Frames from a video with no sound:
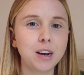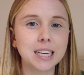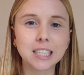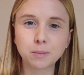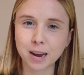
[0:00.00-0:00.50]

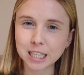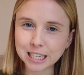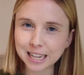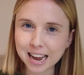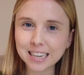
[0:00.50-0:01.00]
really
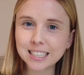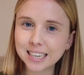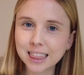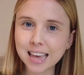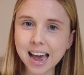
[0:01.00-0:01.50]
specialized
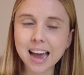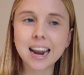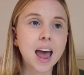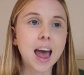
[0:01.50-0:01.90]
in that.